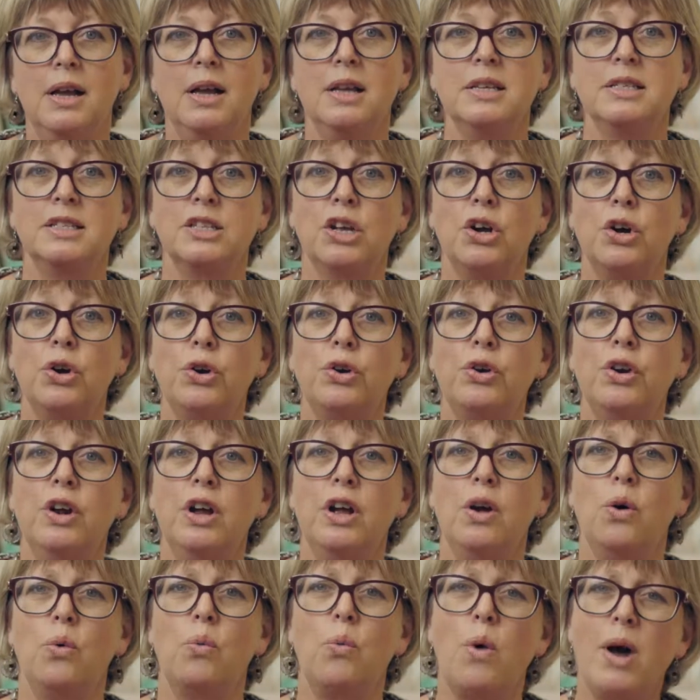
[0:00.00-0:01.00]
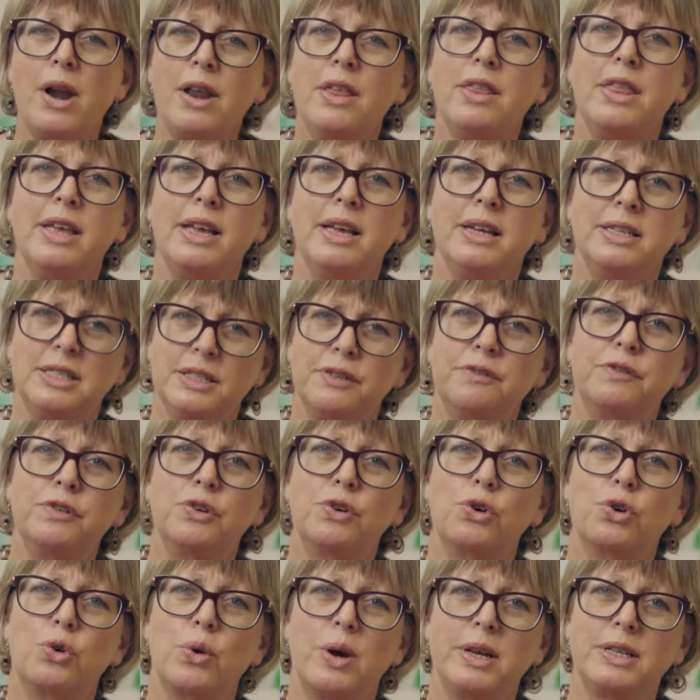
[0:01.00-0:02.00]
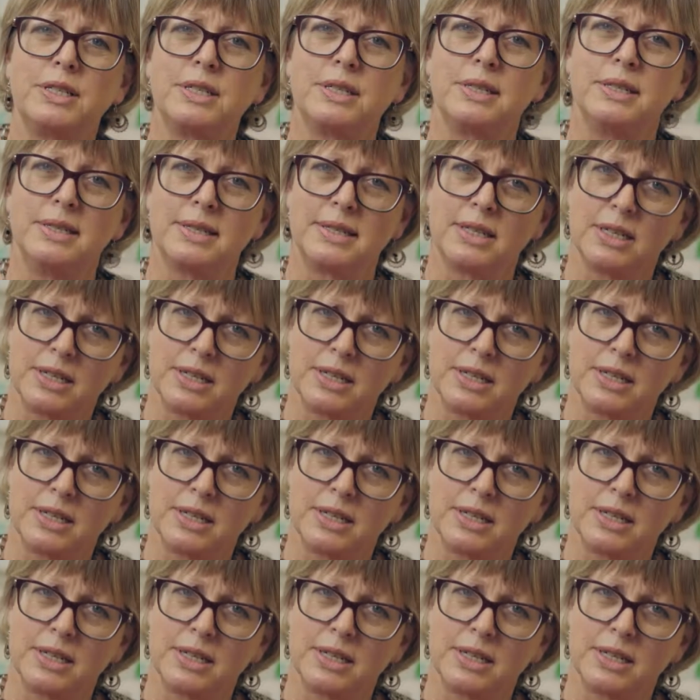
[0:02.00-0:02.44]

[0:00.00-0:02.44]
So one of the difficult questions